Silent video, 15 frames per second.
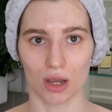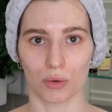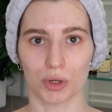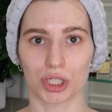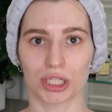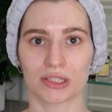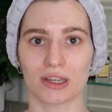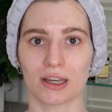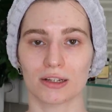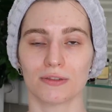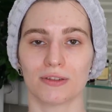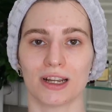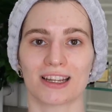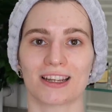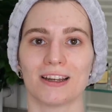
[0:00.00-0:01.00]
which is kind
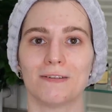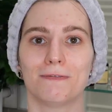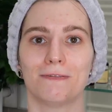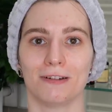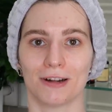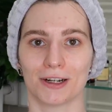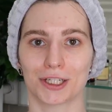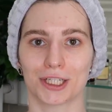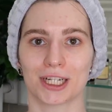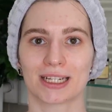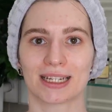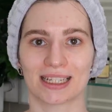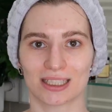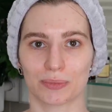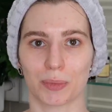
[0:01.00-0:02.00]
of like a
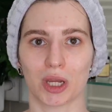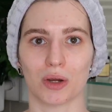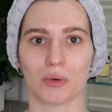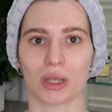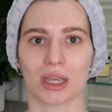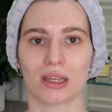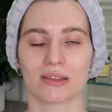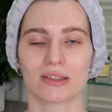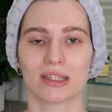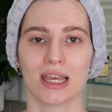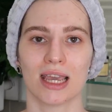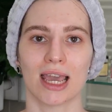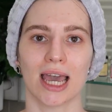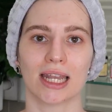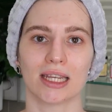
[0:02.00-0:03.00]
flushing experience,
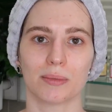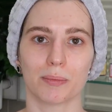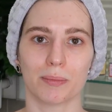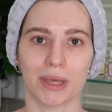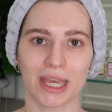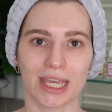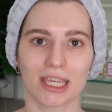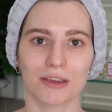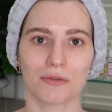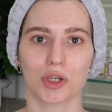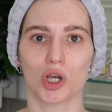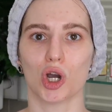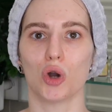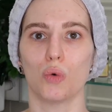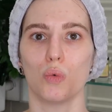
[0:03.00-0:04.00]
and it may give
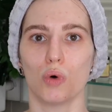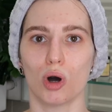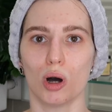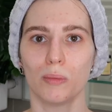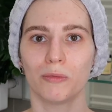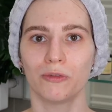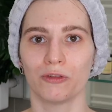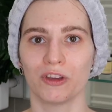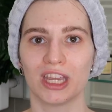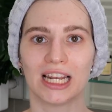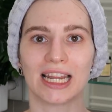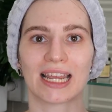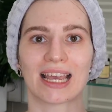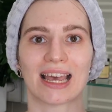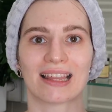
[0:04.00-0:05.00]
you a warm
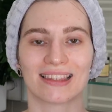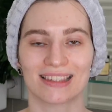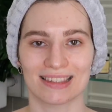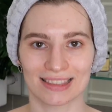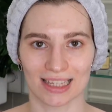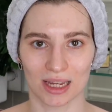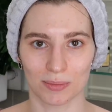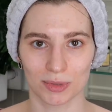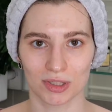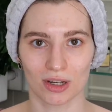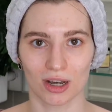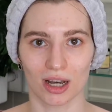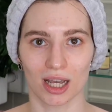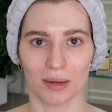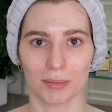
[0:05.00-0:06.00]
feeling at the same
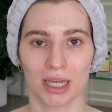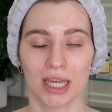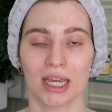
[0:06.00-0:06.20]
time.